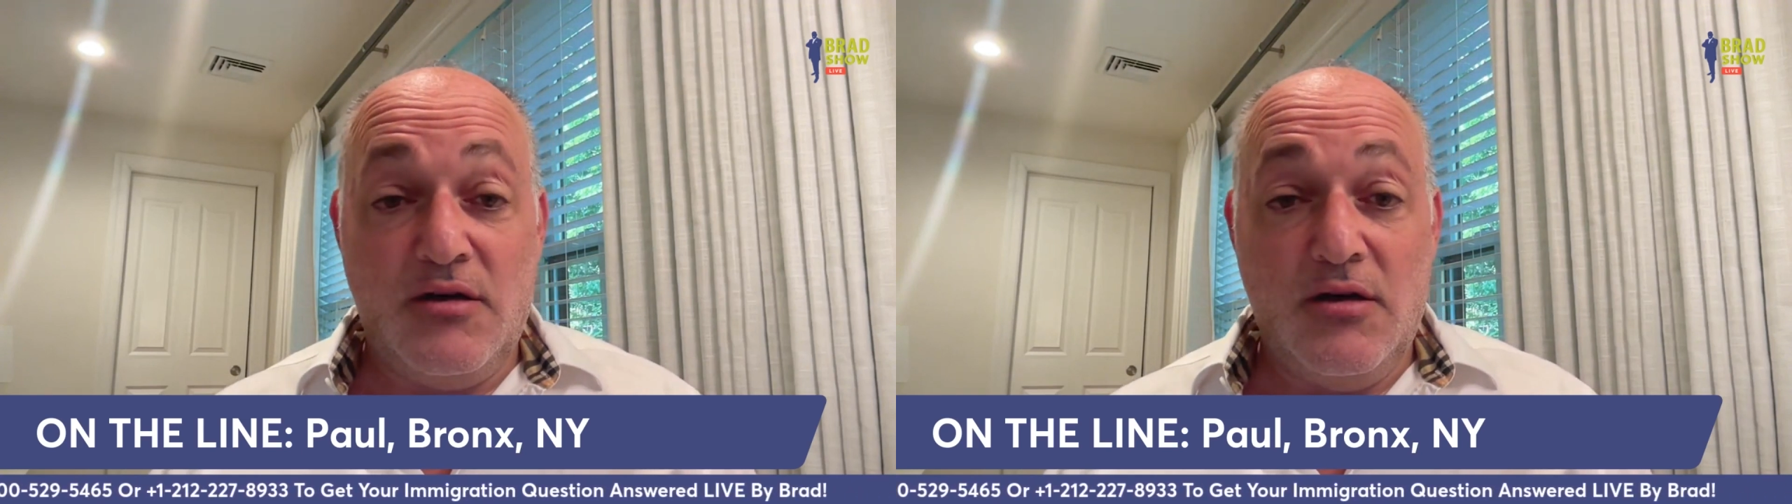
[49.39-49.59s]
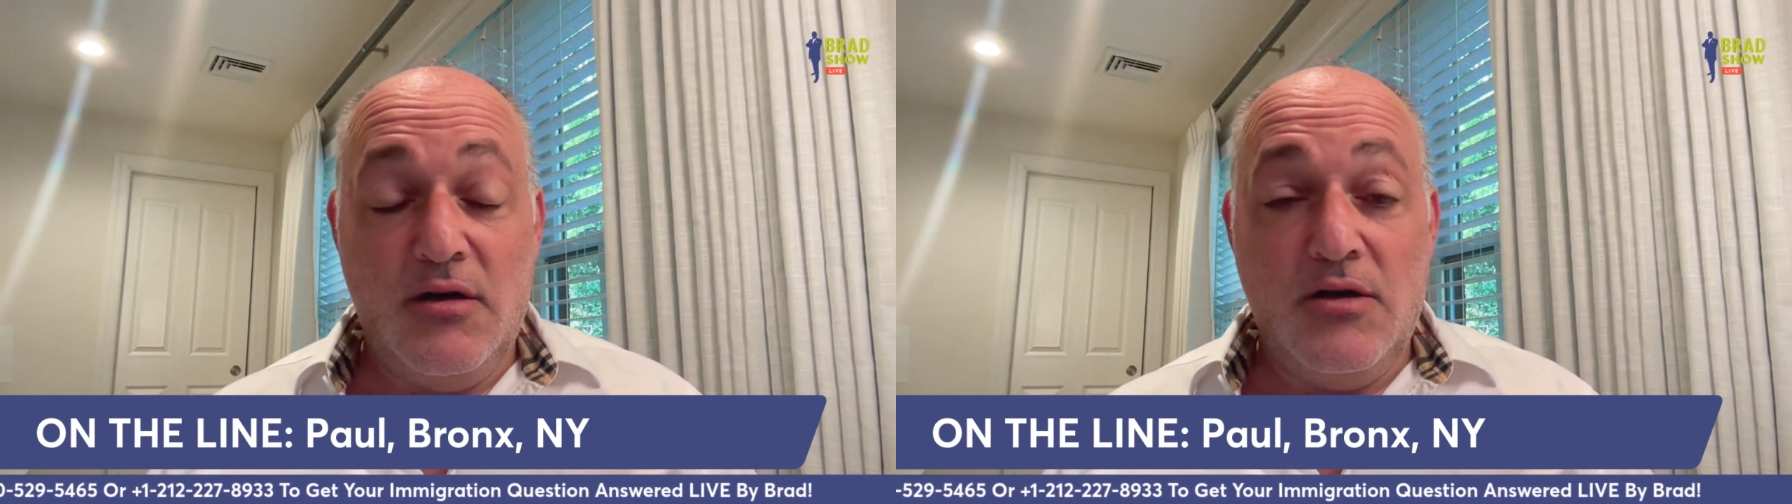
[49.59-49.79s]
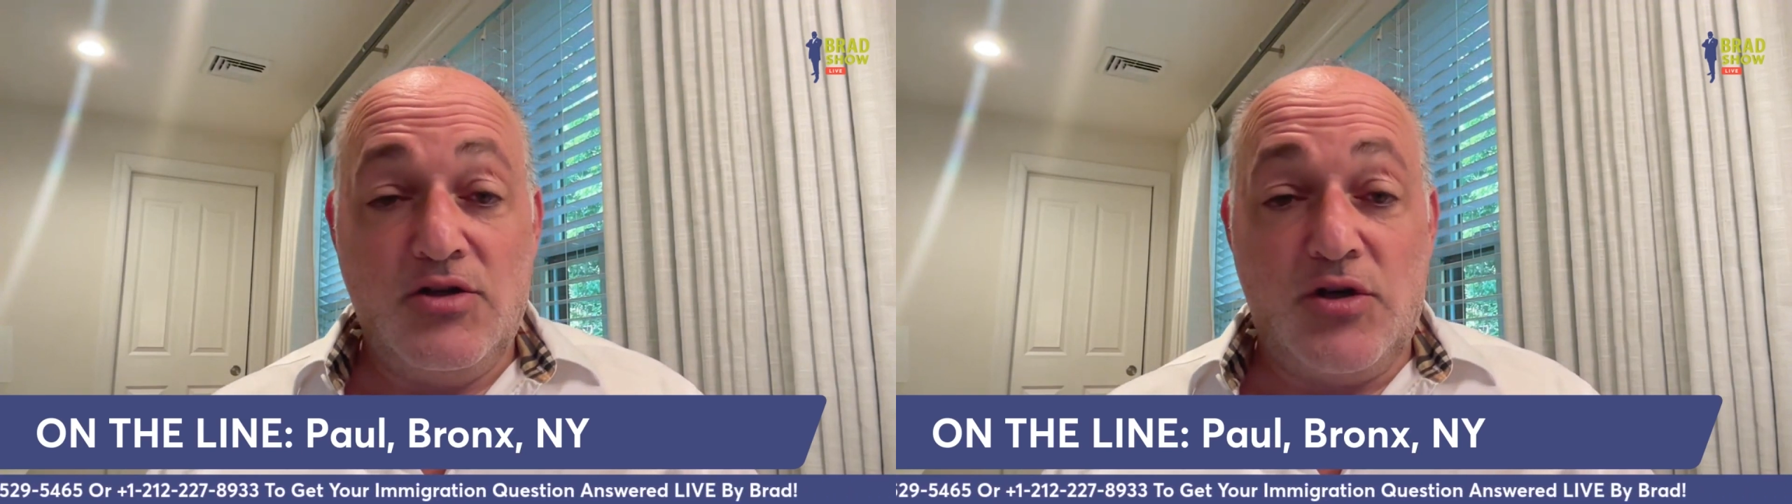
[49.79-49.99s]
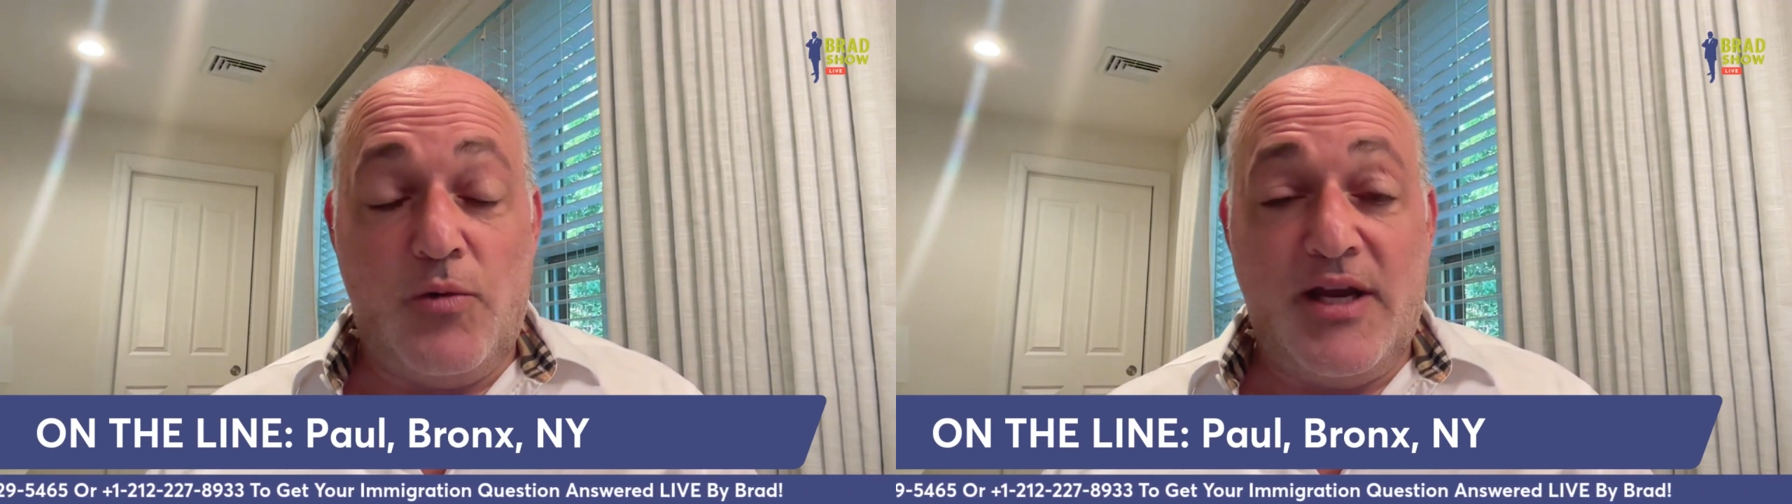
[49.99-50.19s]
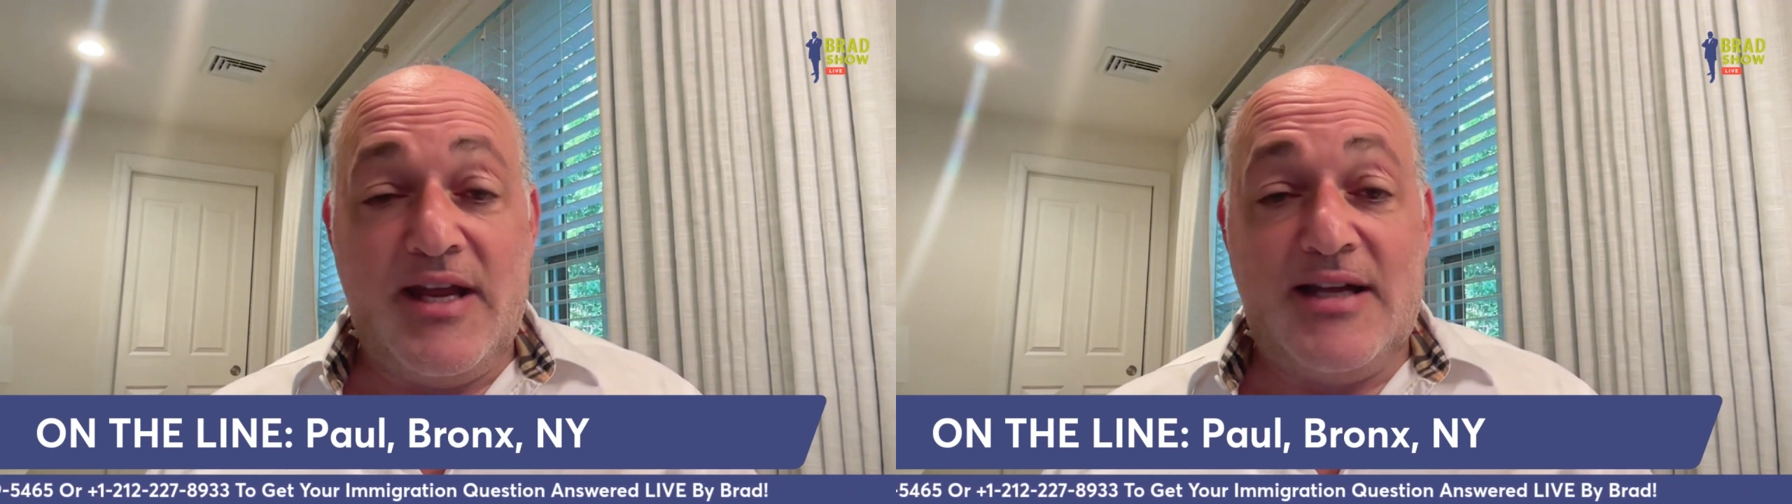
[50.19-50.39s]
But
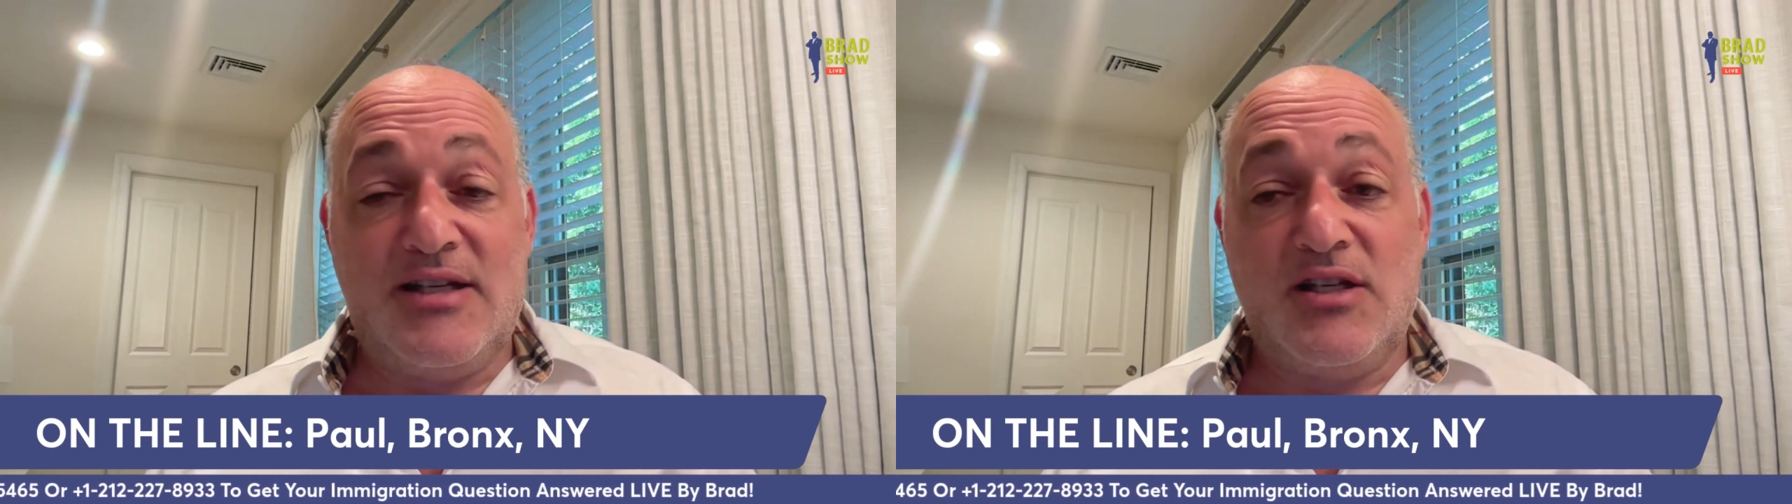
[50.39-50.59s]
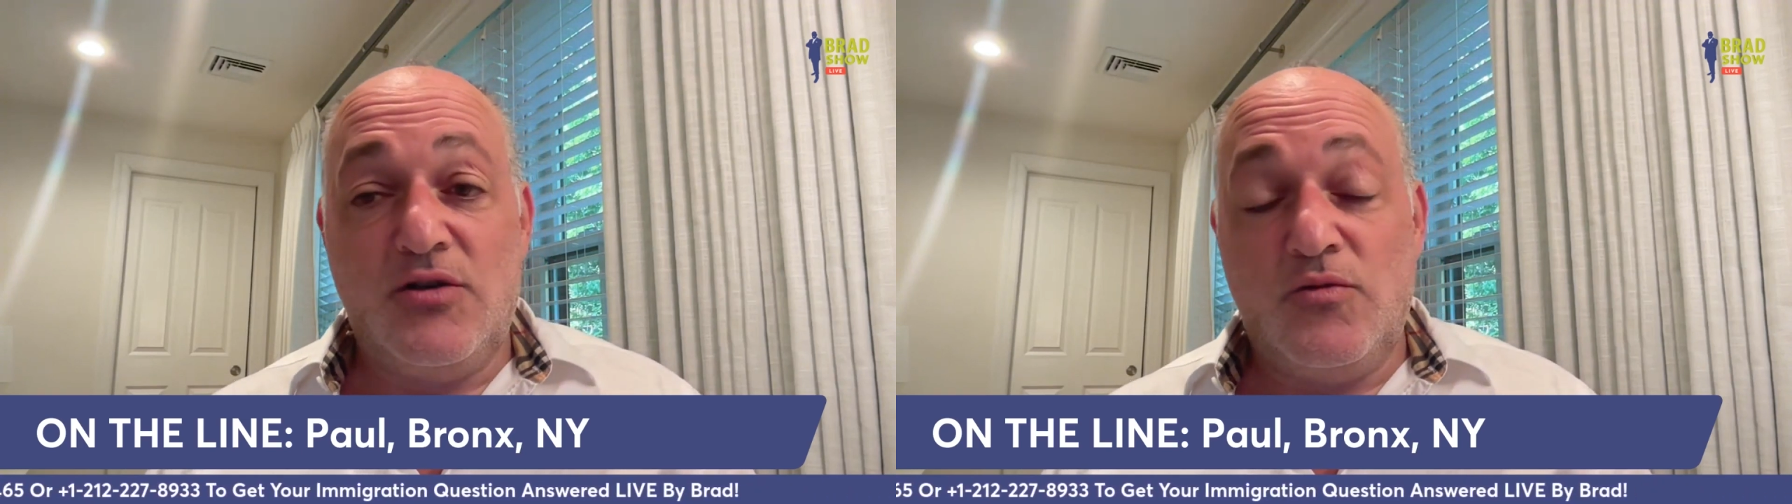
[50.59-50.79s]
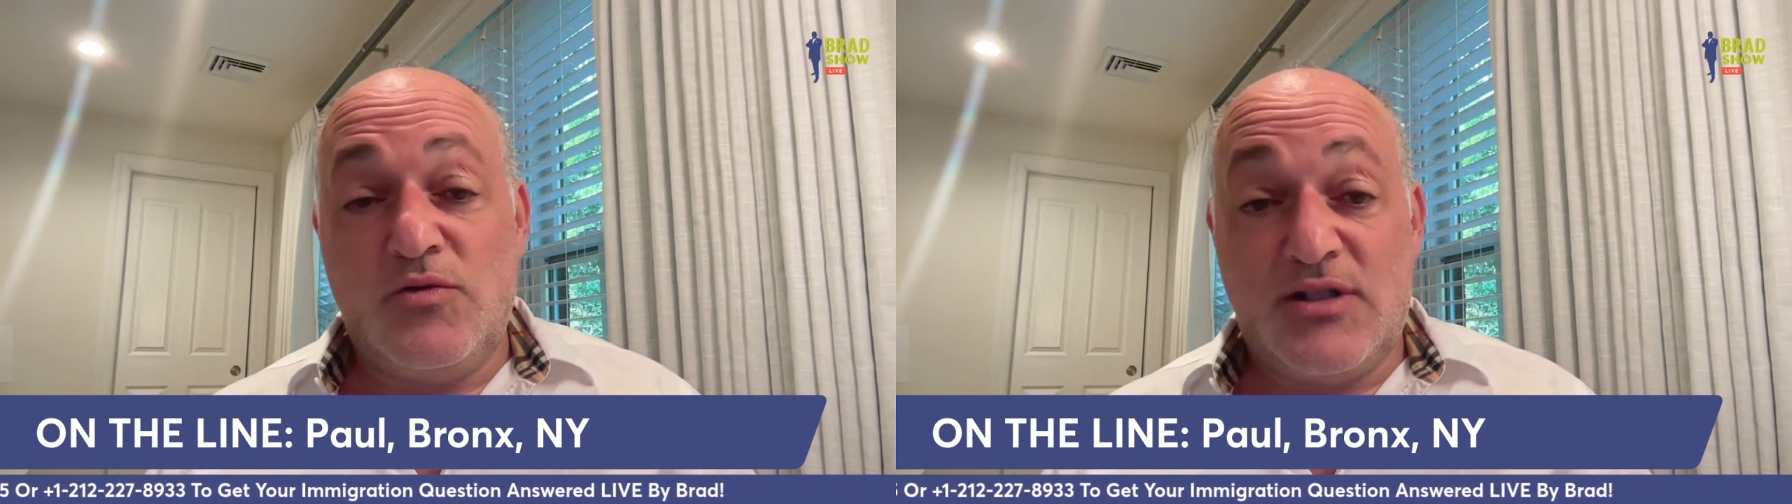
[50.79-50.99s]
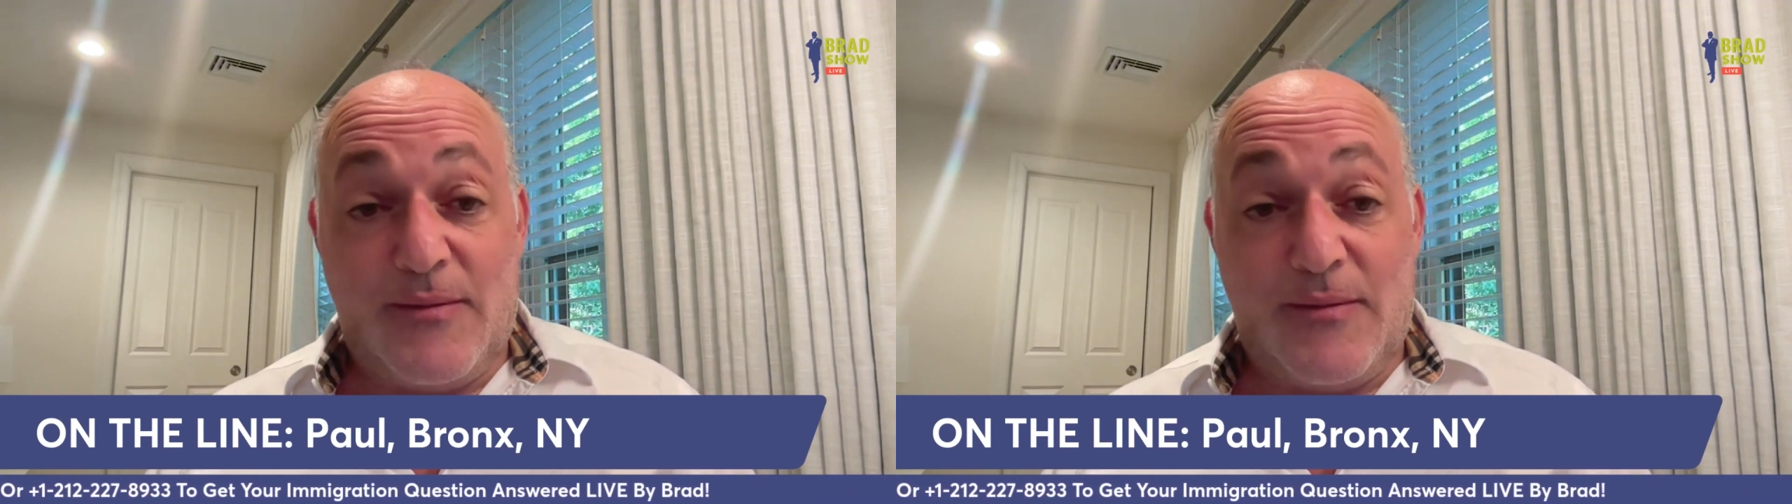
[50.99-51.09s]
when he gets to